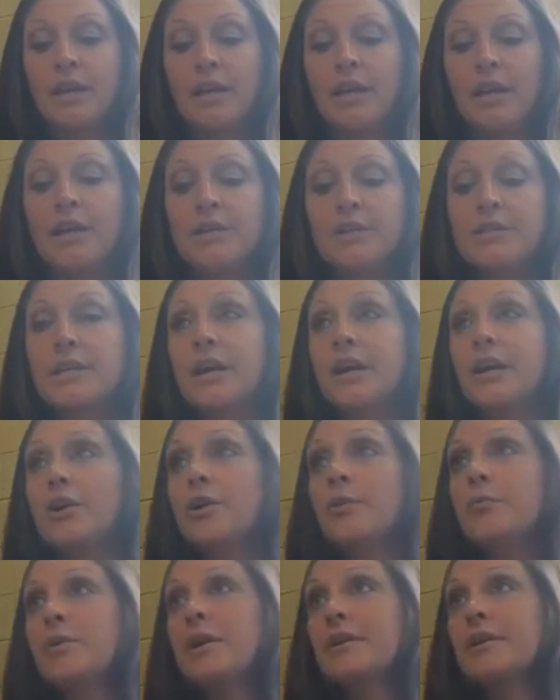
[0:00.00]
Here, Sarah, you
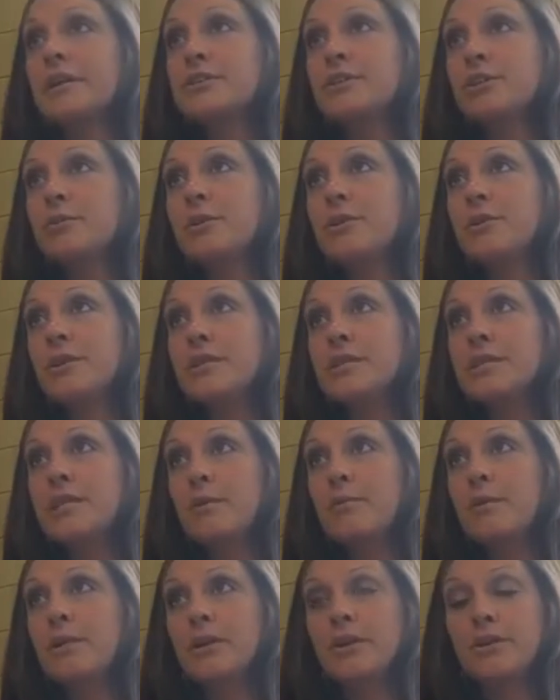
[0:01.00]
can bring that to me. You can
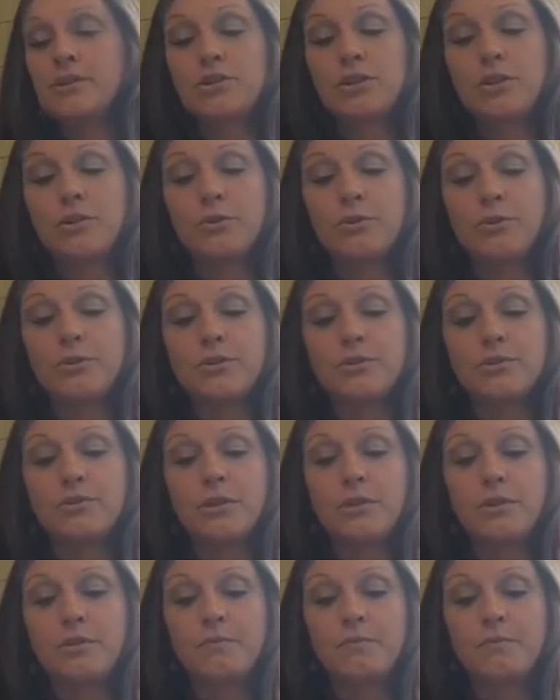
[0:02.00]
step in here and show them yours as well.